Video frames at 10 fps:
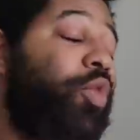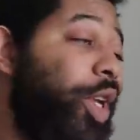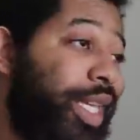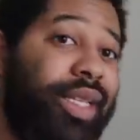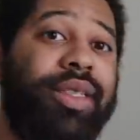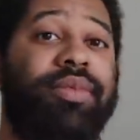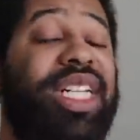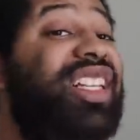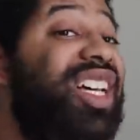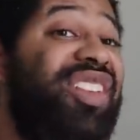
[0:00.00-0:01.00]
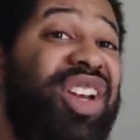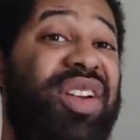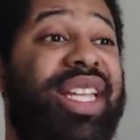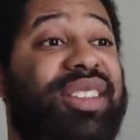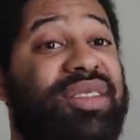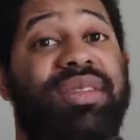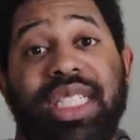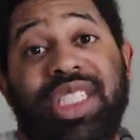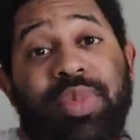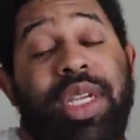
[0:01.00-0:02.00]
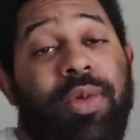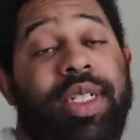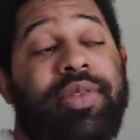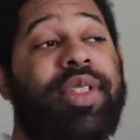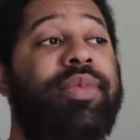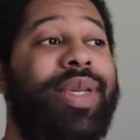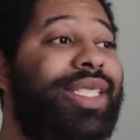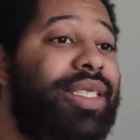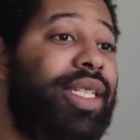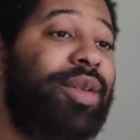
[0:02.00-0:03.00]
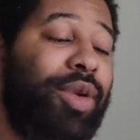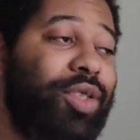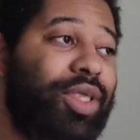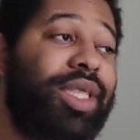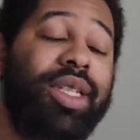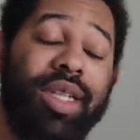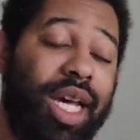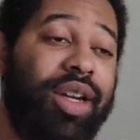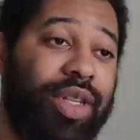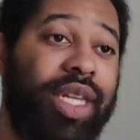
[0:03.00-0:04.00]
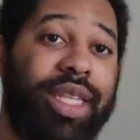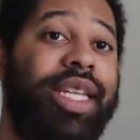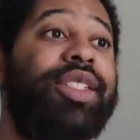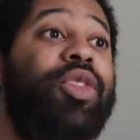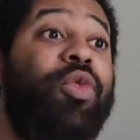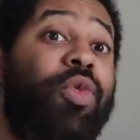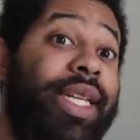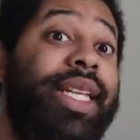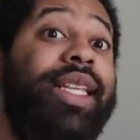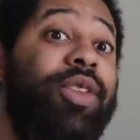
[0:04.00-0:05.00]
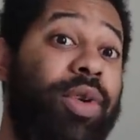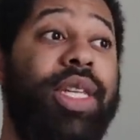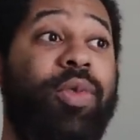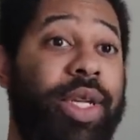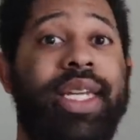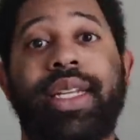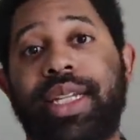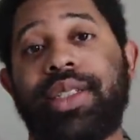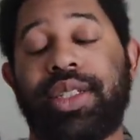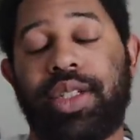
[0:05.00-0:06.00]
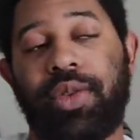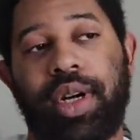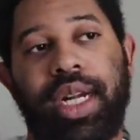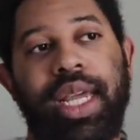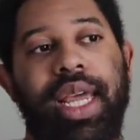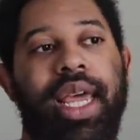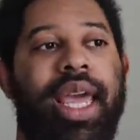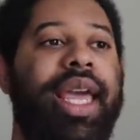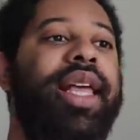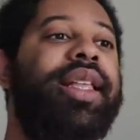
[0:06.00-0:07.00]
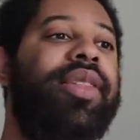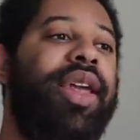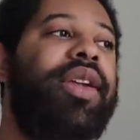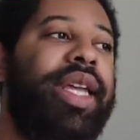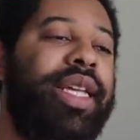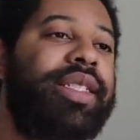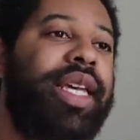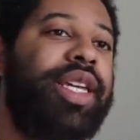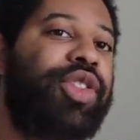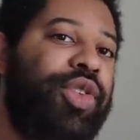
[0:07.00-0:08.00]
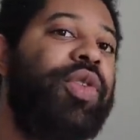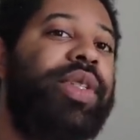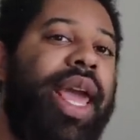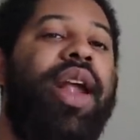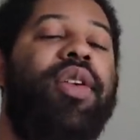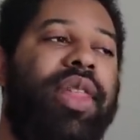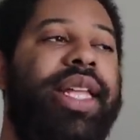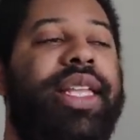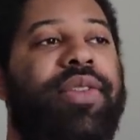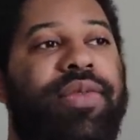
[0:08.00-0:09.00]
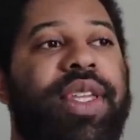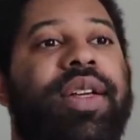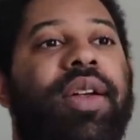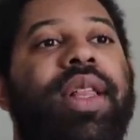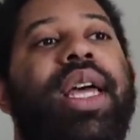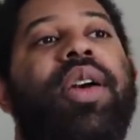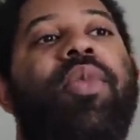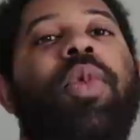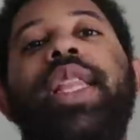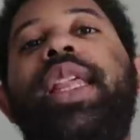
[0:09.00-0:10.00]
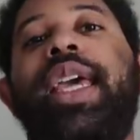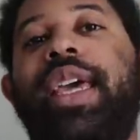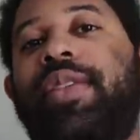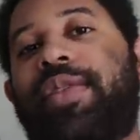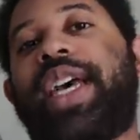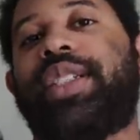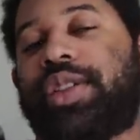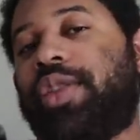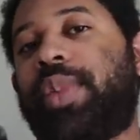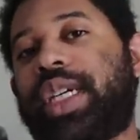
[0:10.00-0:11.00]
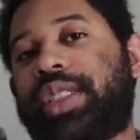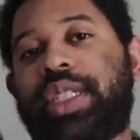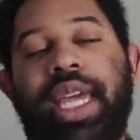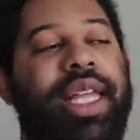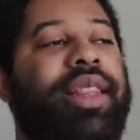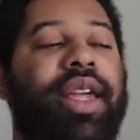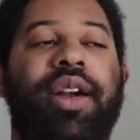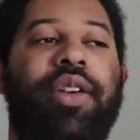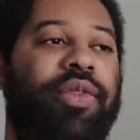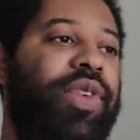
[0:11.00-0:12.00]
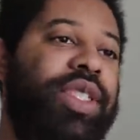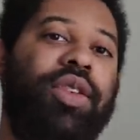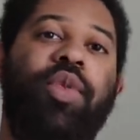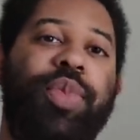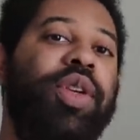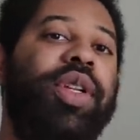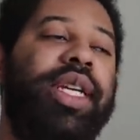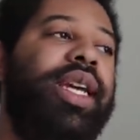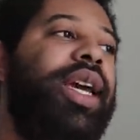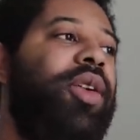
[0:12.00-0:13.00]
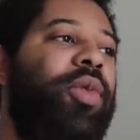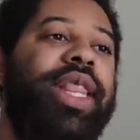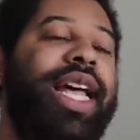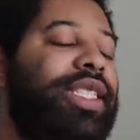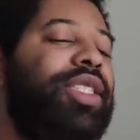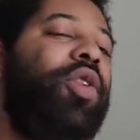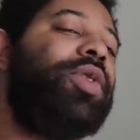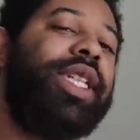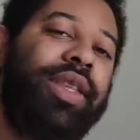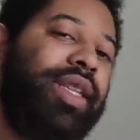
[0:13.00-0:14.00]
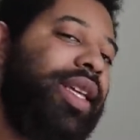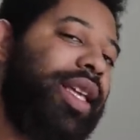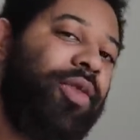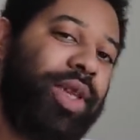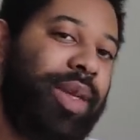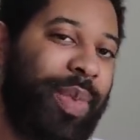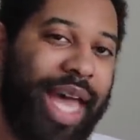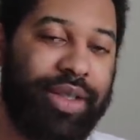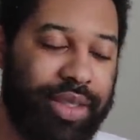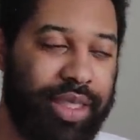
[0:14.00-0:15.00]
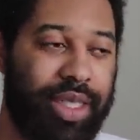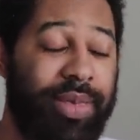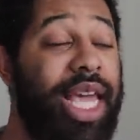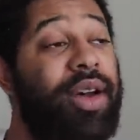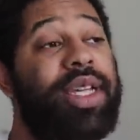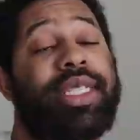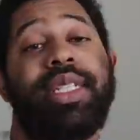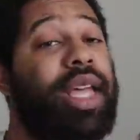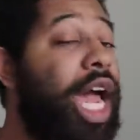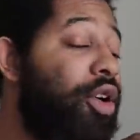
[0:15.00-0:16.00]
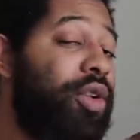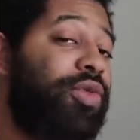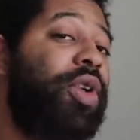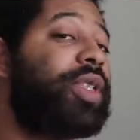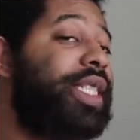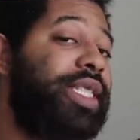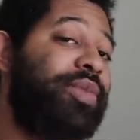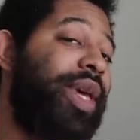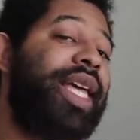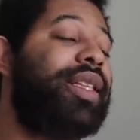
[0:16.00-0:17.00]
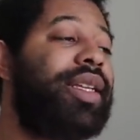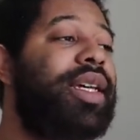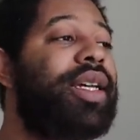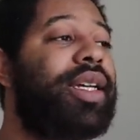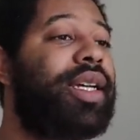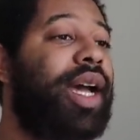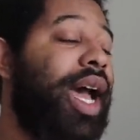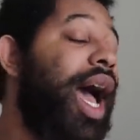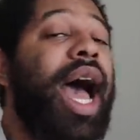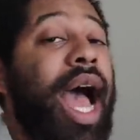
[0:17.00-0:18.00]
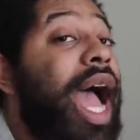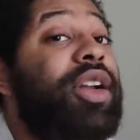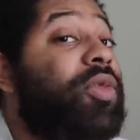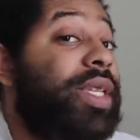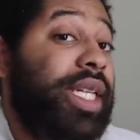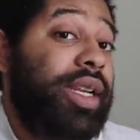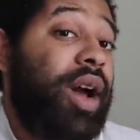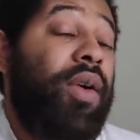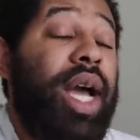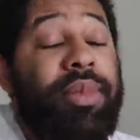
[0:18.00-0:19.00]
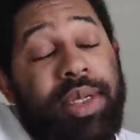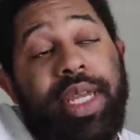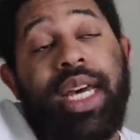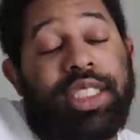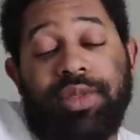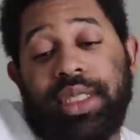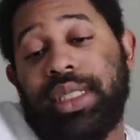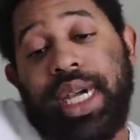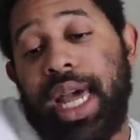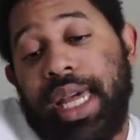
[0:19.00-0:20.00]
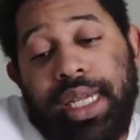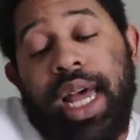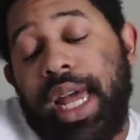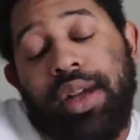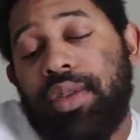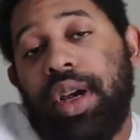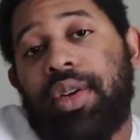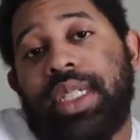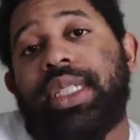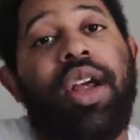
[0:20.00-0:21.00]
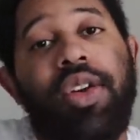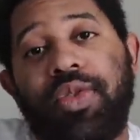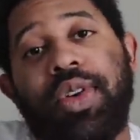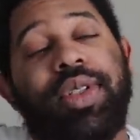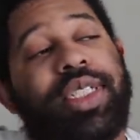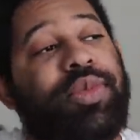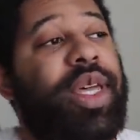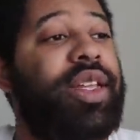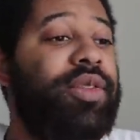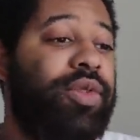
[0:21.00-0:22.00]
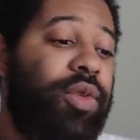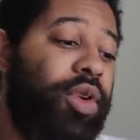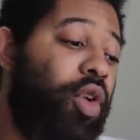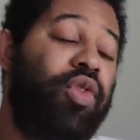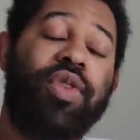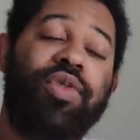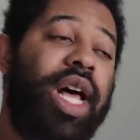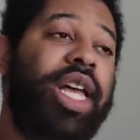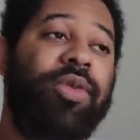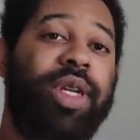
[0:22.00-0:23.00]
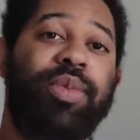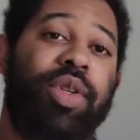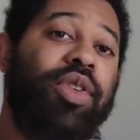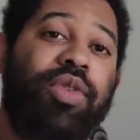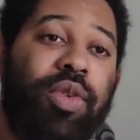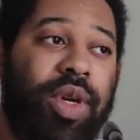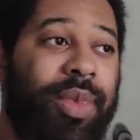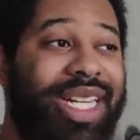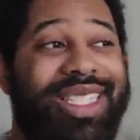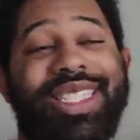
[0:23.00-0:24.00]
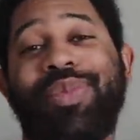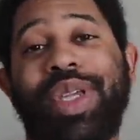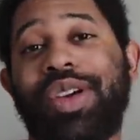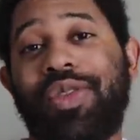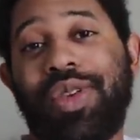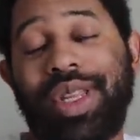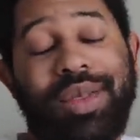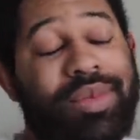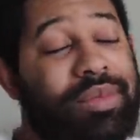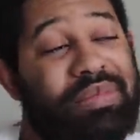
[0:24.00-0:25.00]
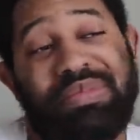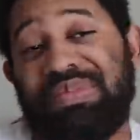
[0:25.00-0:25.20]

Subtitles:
weak in a lot of areas. And this being one of them, mentally and emotionally, a lot of young ladies are really, really weak and insecure. And there is a true terror that they feel when they invest so much in their physical beauty, when that's the only thing that really matters to them. Now, is this our fault as men? I don't really know. I'm going to be honest with you. I don't know. Is it our fault as men for overvaluing beautiful women and simping over them?